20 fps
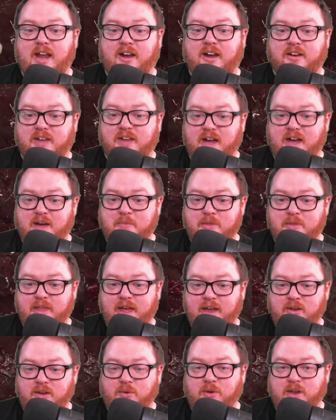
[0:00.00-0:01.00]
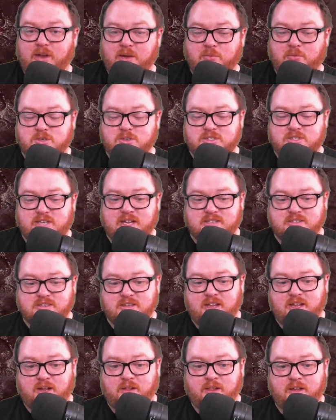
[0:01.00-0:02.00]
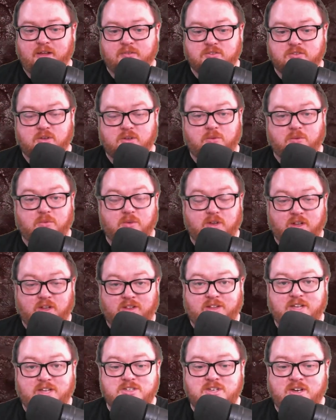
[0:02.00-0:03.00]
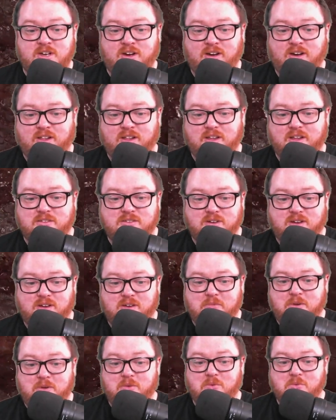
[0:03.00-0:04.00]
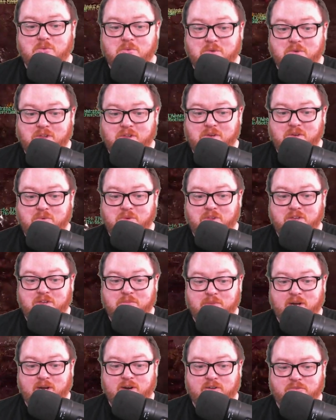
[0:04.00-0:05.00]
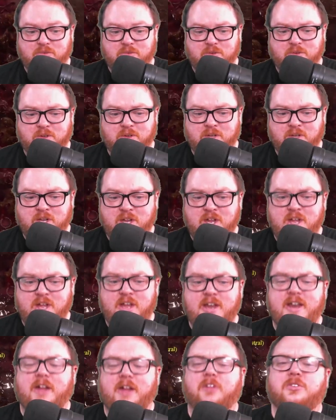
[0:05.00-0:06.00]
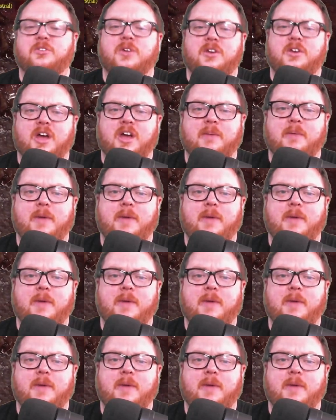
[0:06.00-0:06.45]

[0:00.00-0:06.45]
top of that, you'll get more stats on that glyph. So legendary glyphs are going to be really, really powerful. Now let's go and talk about how